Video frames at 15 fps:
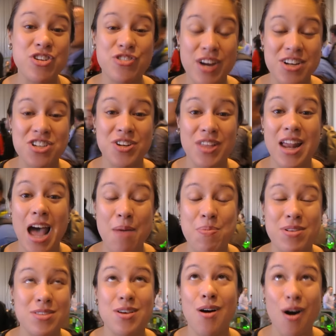trade show that
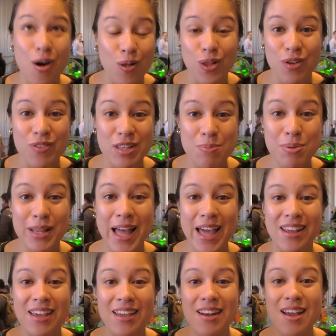happens all over the
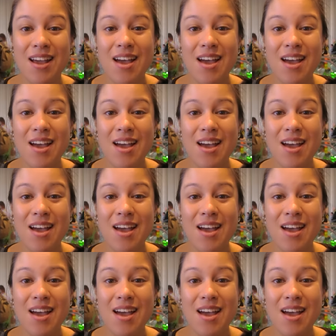planet.